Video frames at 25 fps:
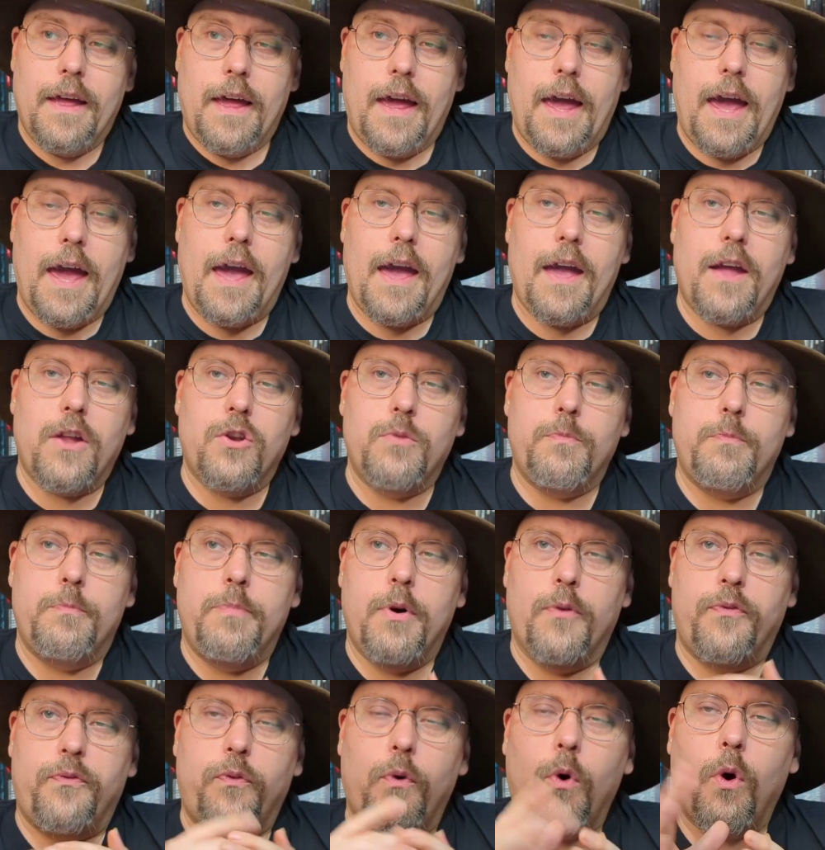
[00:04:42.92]
And
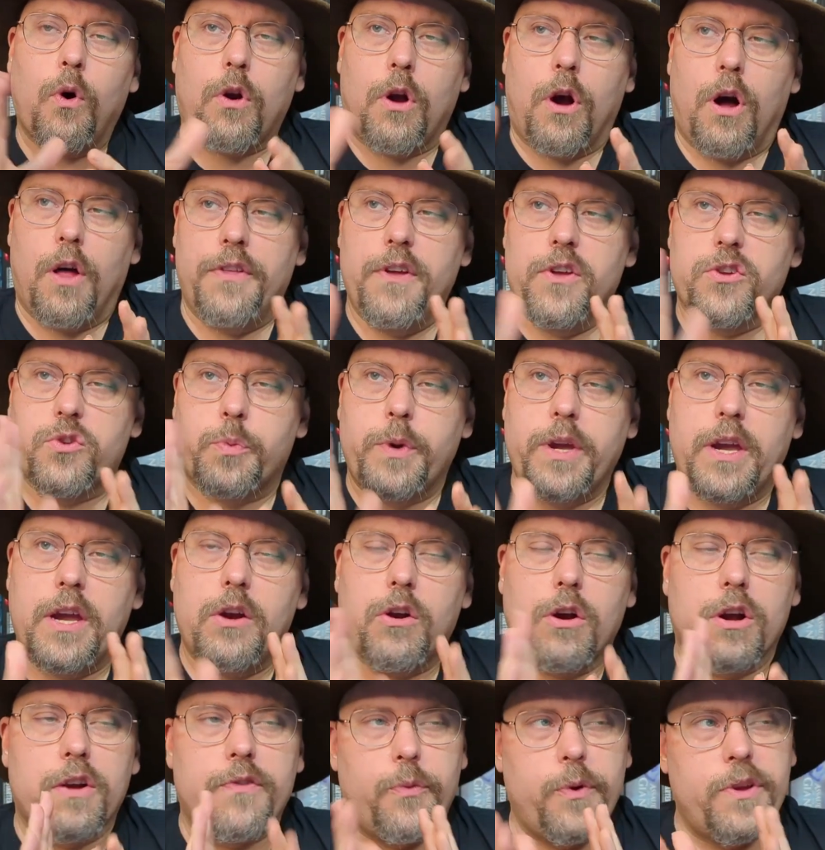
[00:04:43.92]
before all this, we
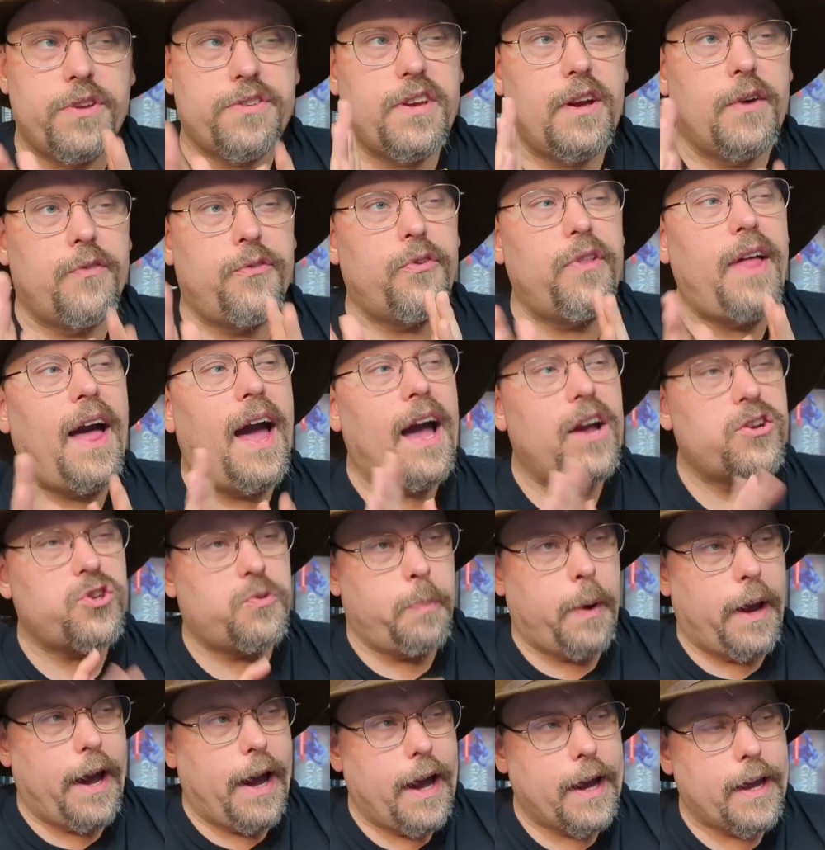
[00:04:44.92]
see a
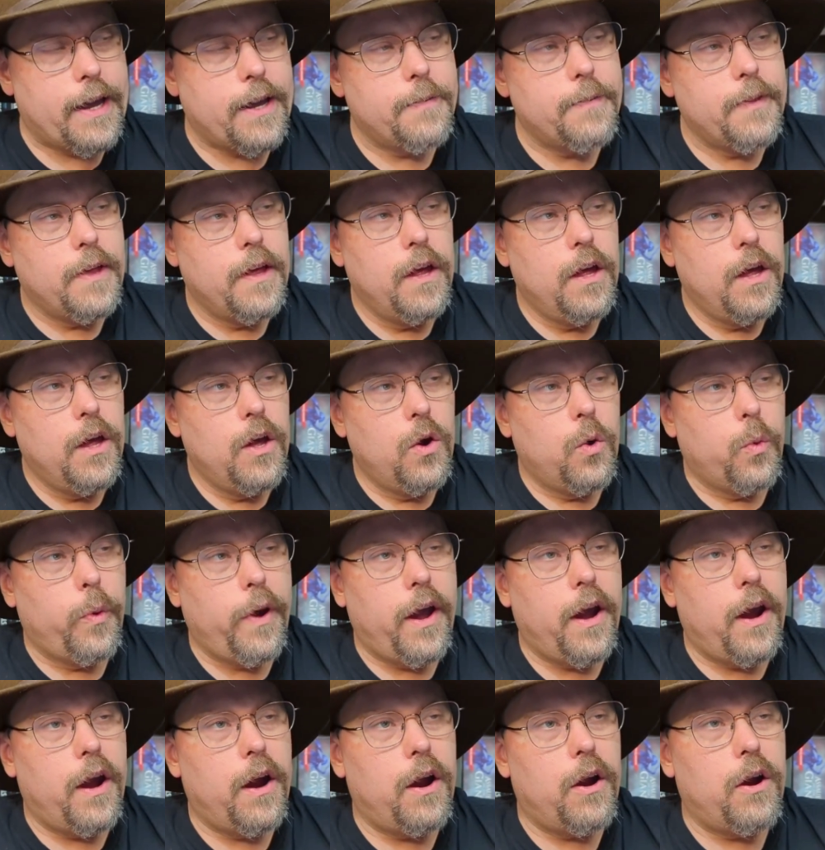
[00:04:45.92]
flashback
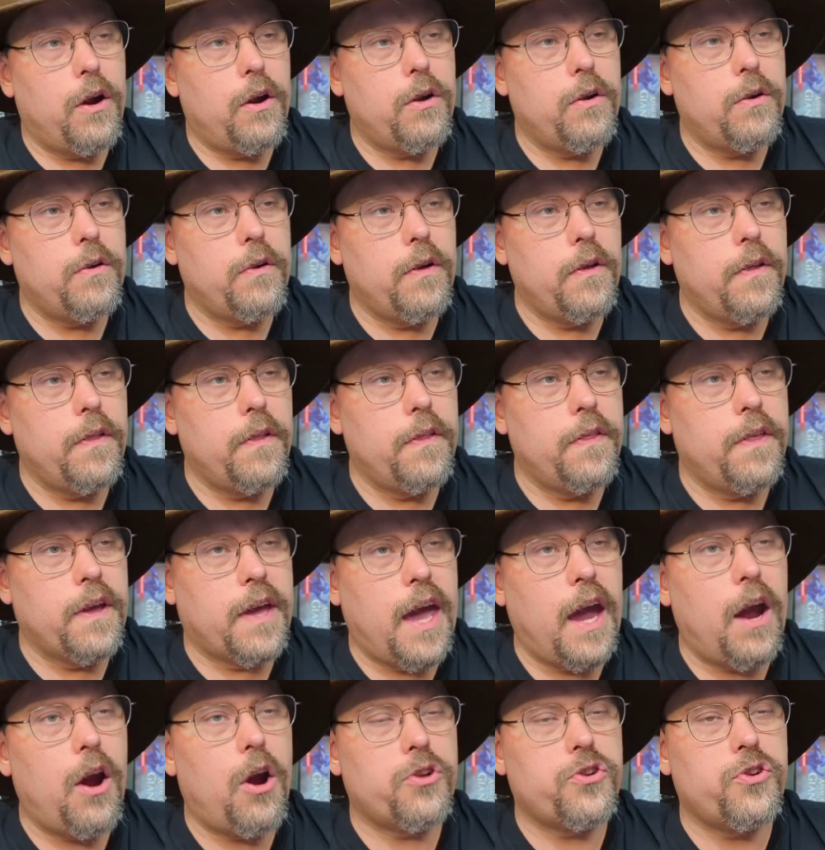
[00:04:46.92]
where the
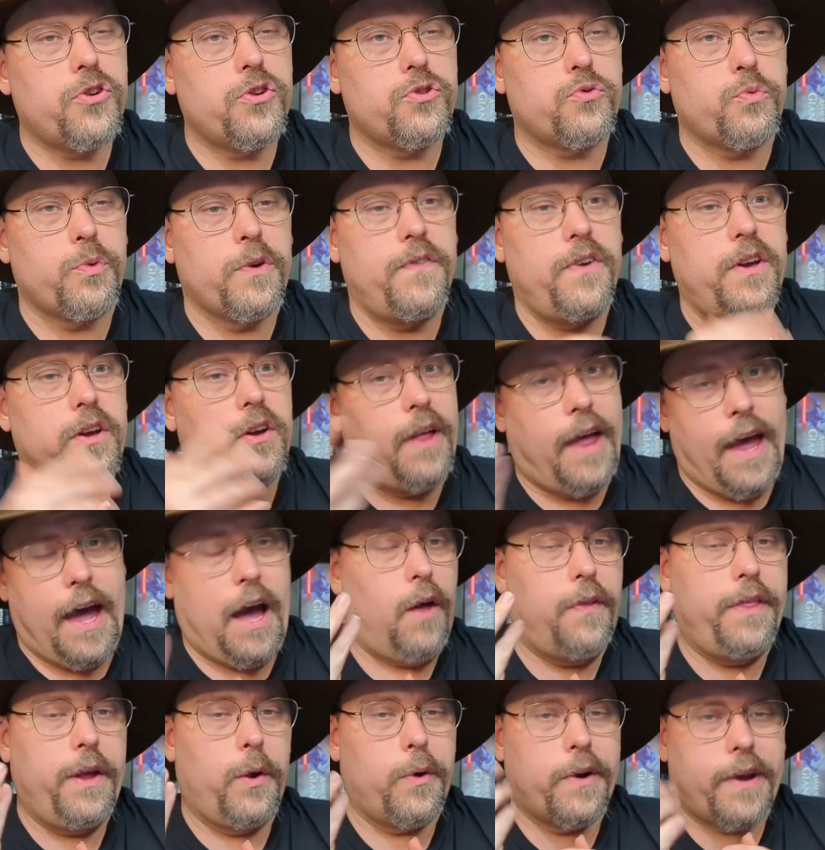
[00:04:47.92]
characters reveal
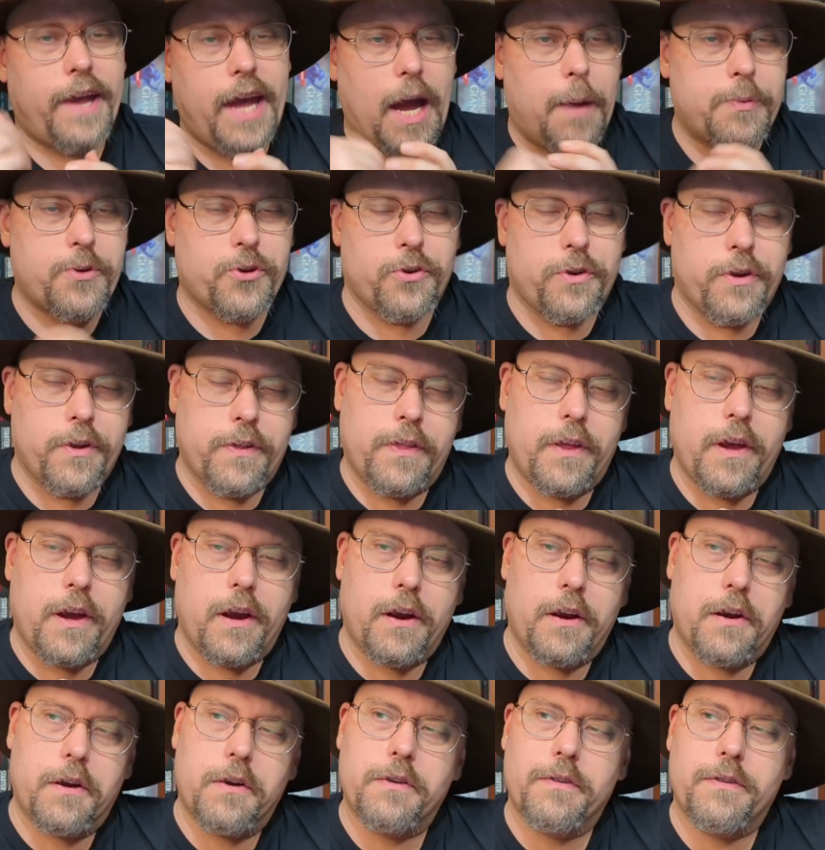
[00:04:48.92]
how they were captured
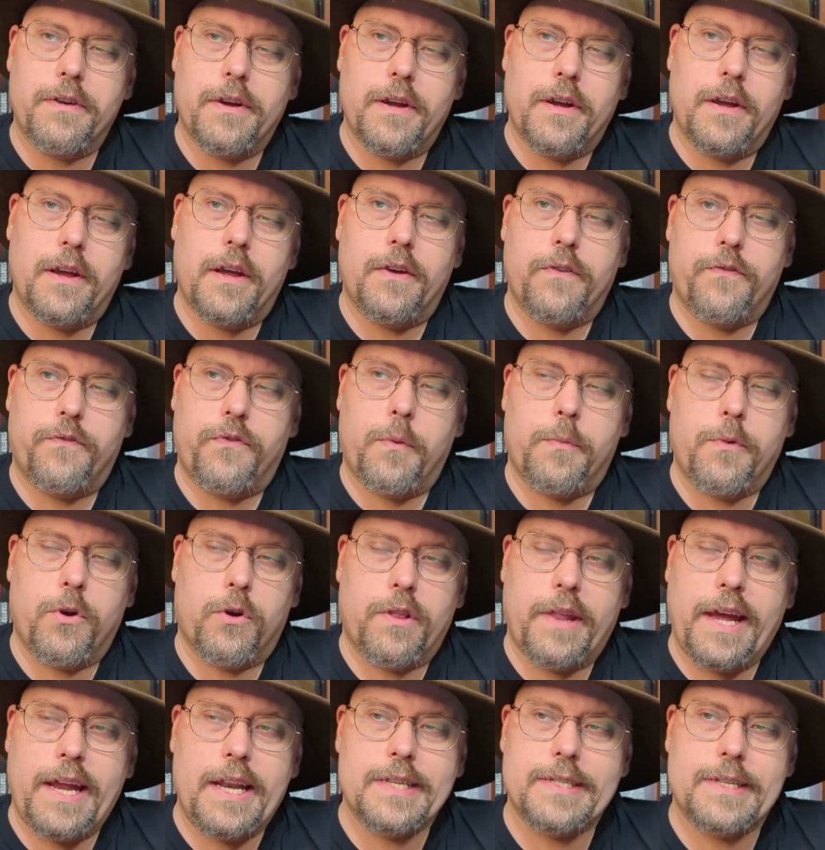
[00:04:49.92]
from
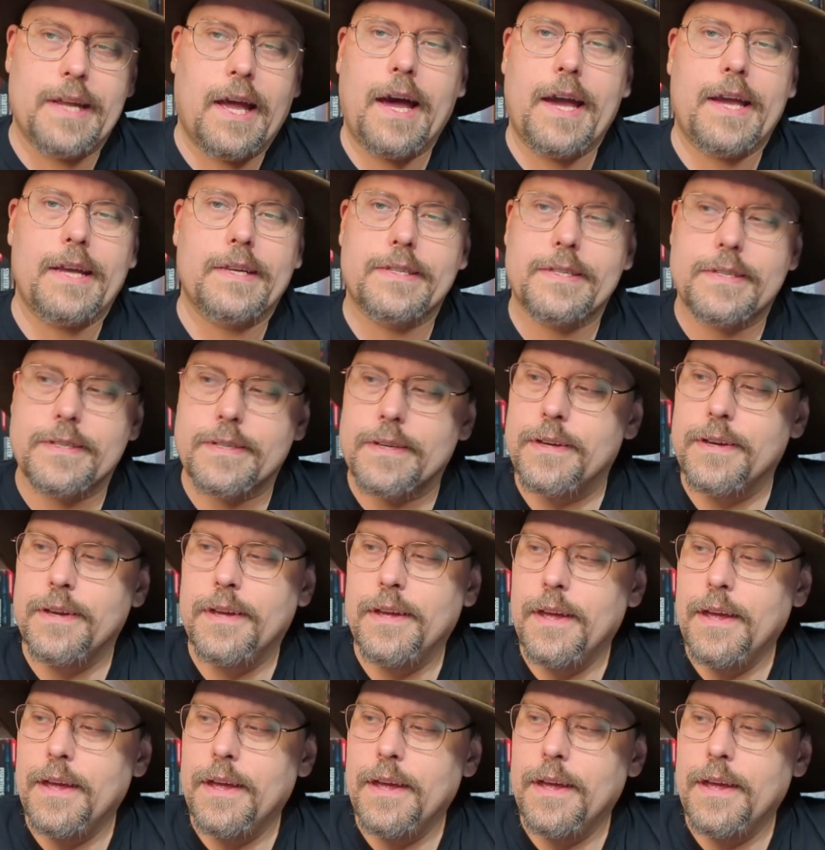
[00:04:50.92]
their latest heist.